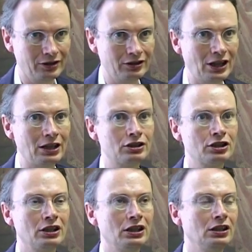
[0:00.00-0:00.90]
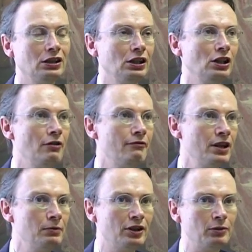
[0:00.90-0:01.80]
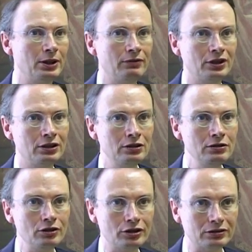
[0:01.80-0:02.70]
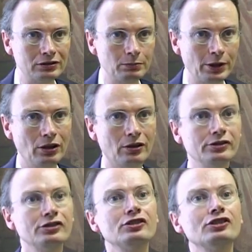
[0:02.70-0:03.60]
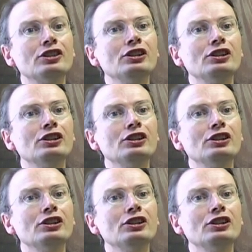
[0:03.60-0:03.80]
that actually free will is a bit of an illusion because